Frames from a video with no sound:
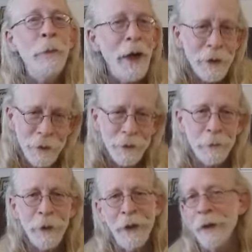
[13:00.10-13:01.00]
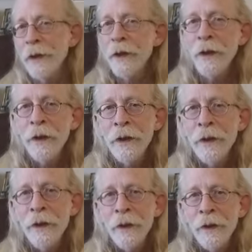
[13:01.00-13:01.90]
masturbating.
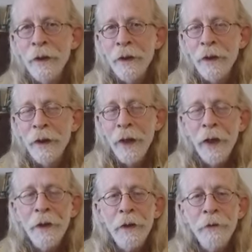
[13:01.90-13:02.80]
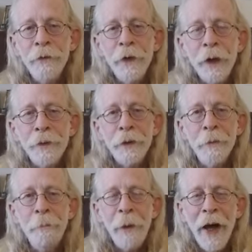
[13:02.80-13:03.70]
And they felt
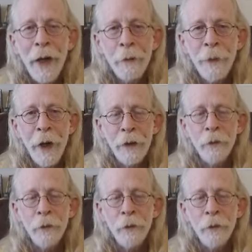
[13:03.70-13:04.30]
bad about it.